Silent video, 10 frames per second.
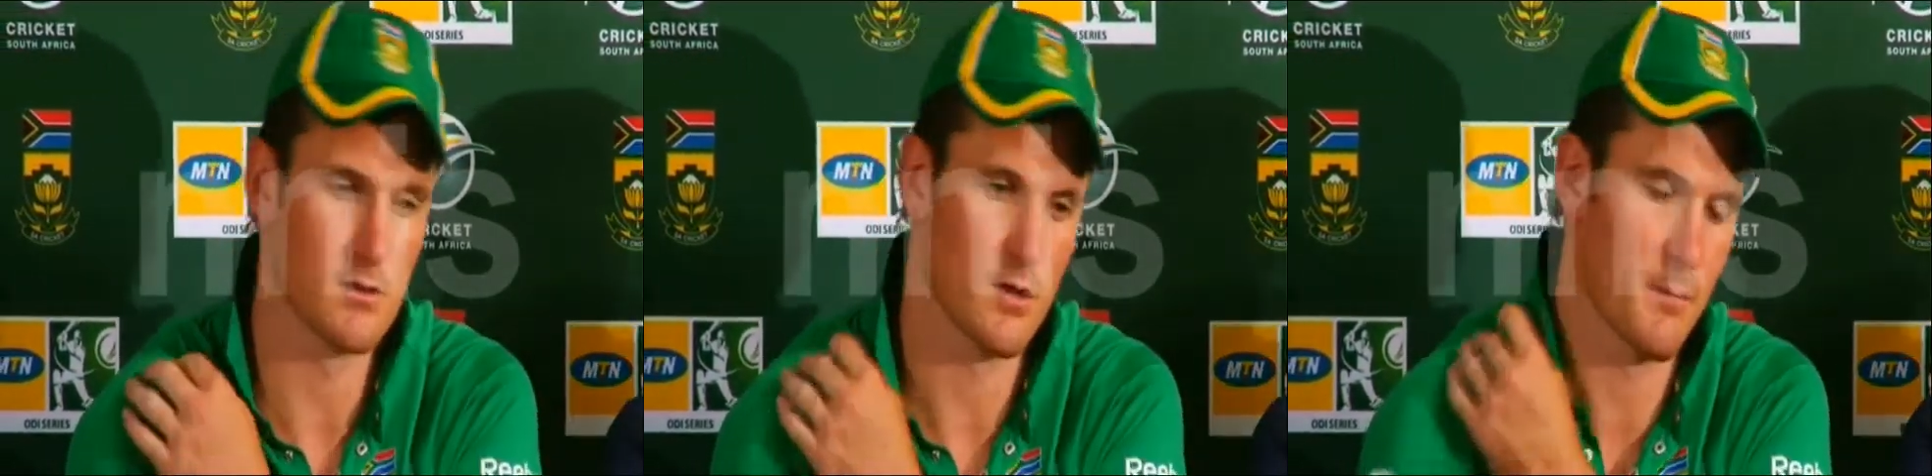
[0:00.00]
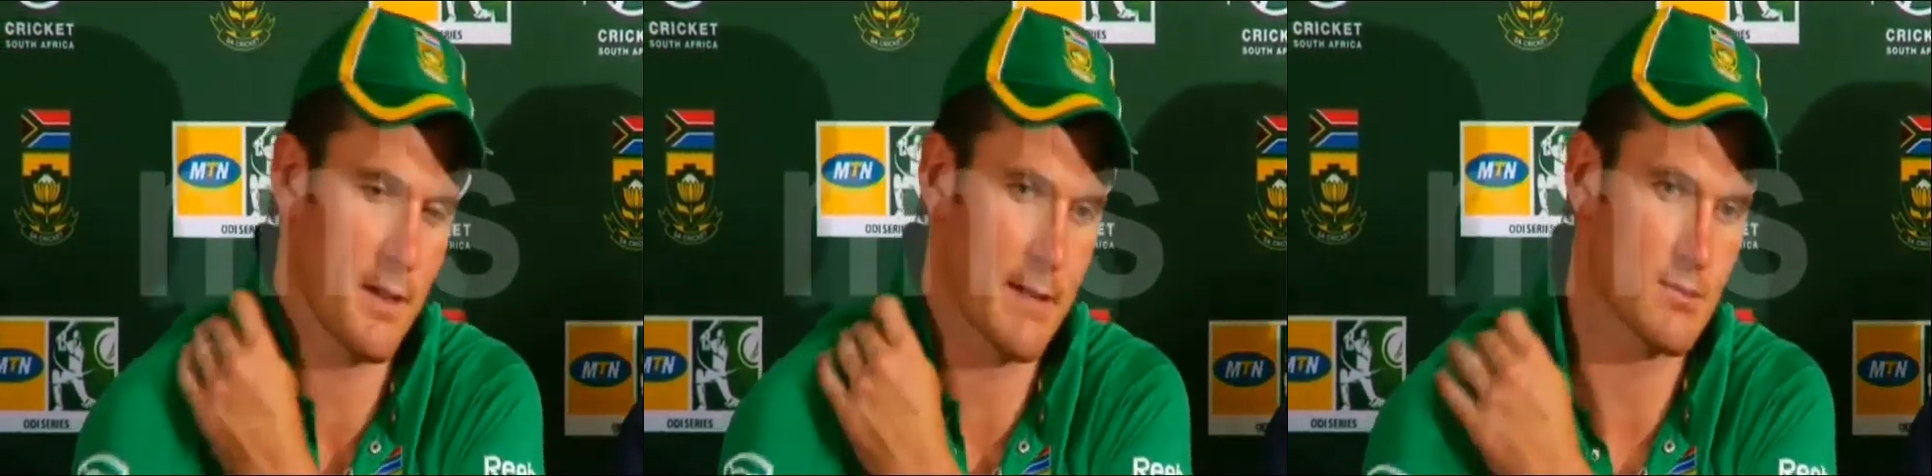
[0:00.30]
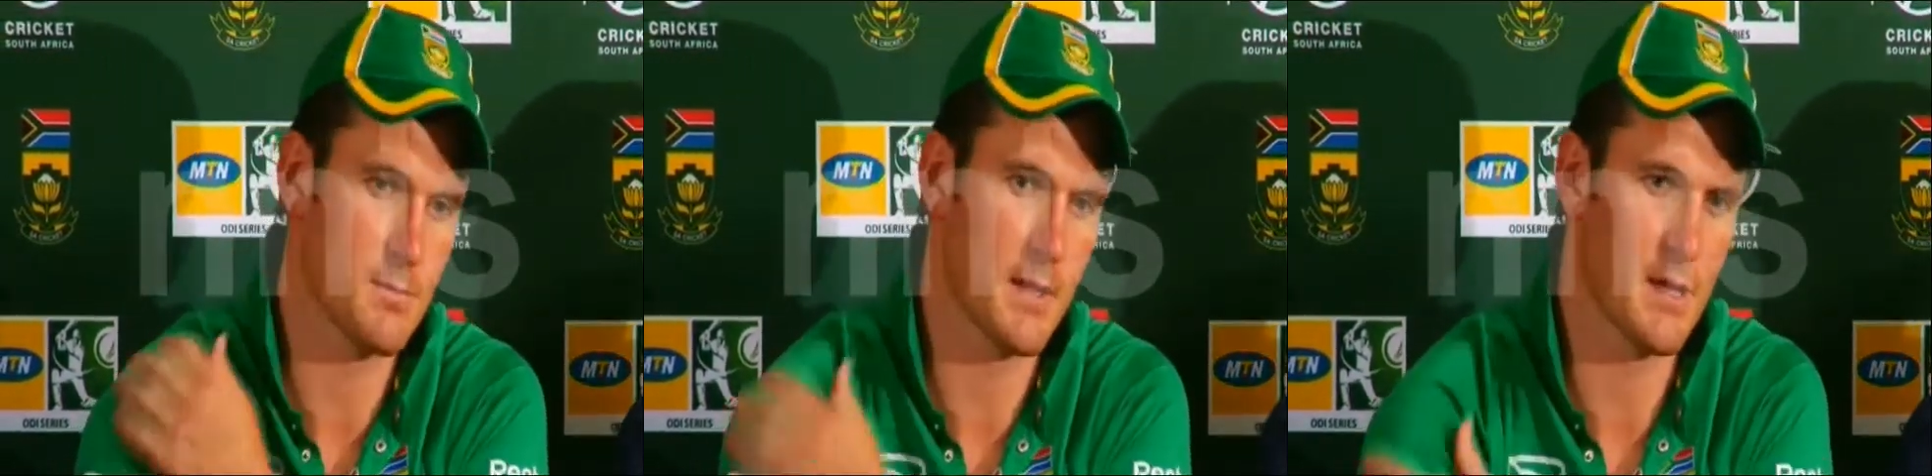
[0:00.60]
not being able
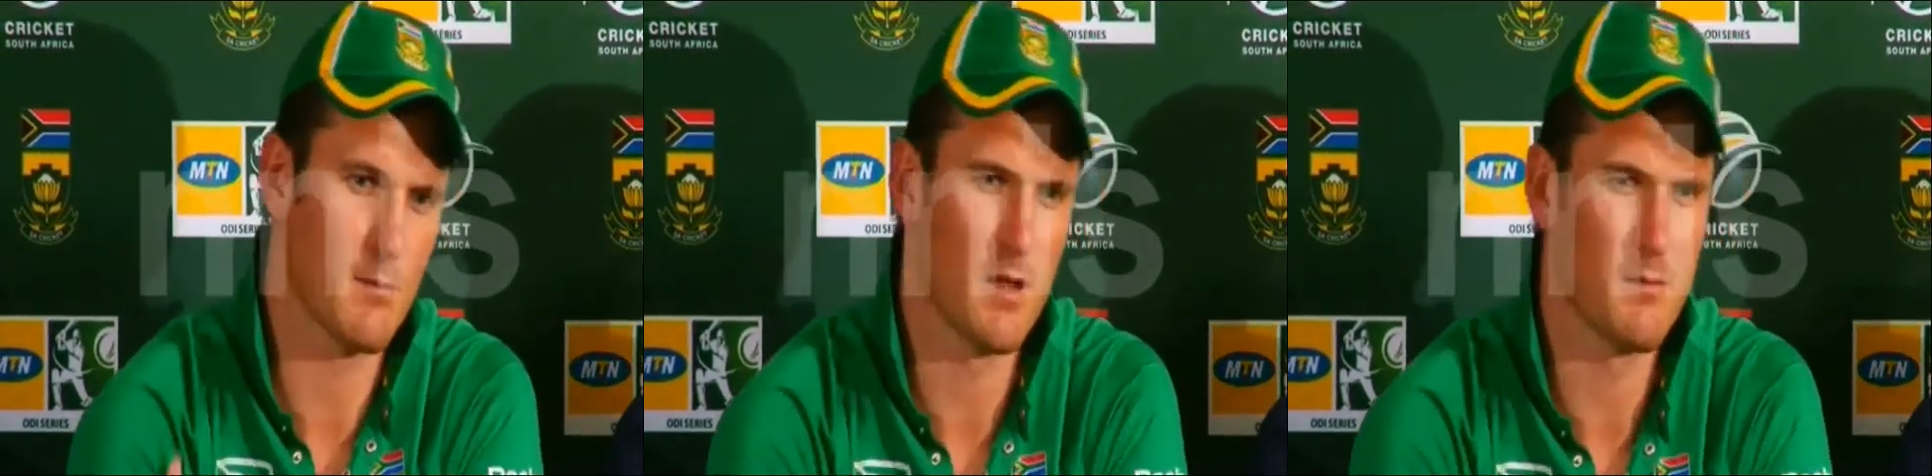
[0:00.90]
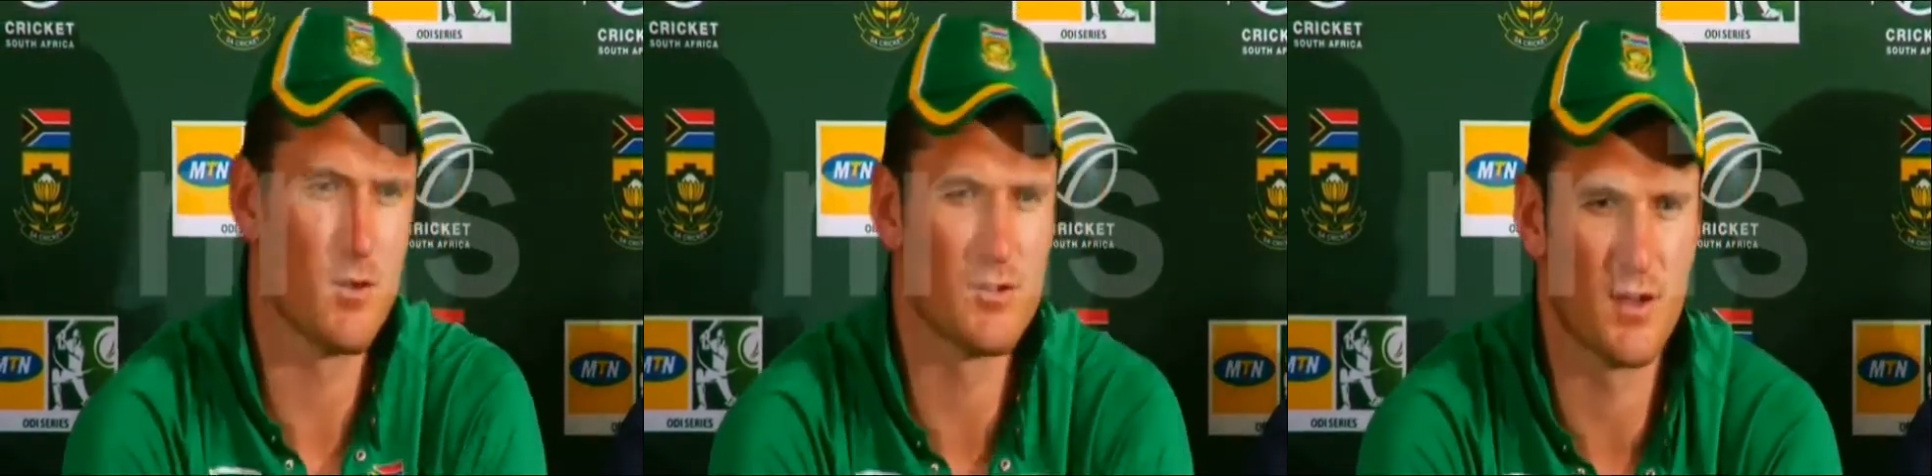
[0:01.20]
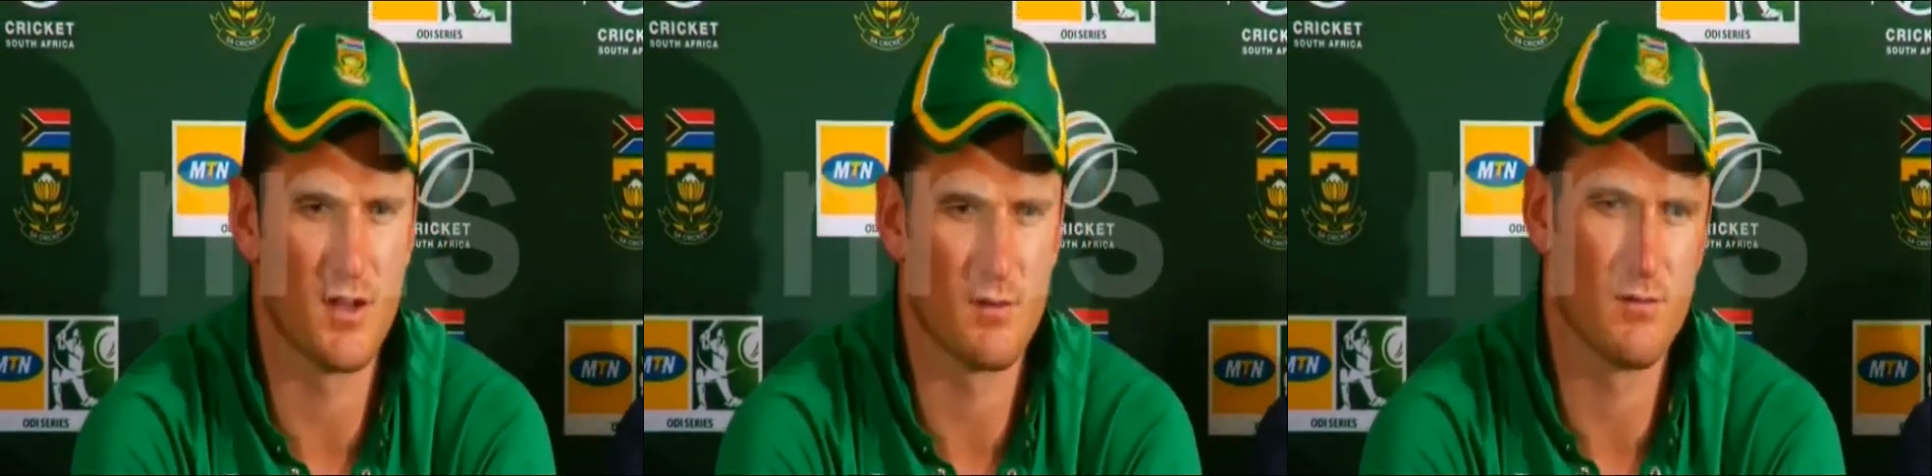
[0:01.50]
to pick and run, but
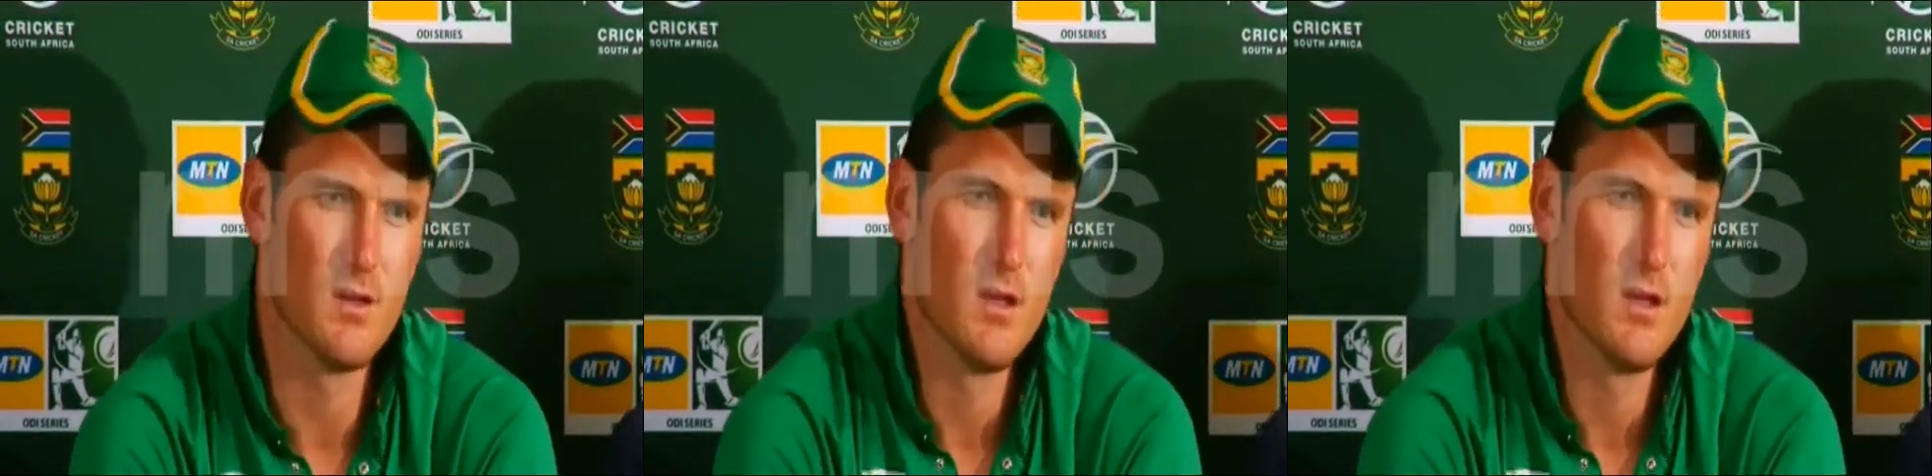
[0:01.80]
also that